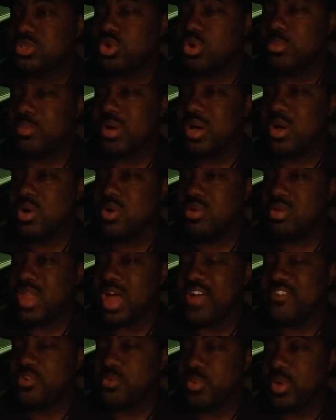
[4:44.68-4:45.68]
throw my own
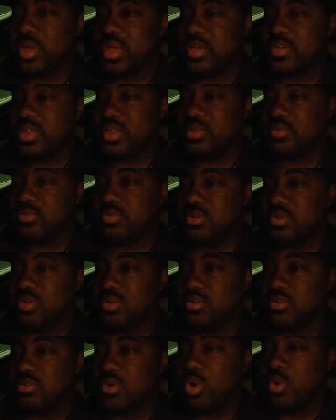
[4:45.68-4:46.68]
life away at
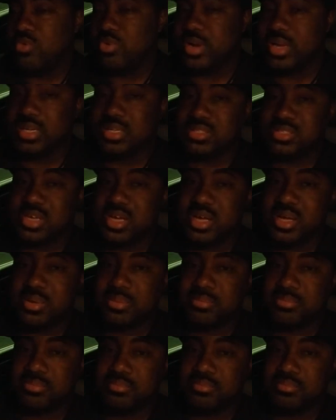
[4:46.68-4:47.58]
the time.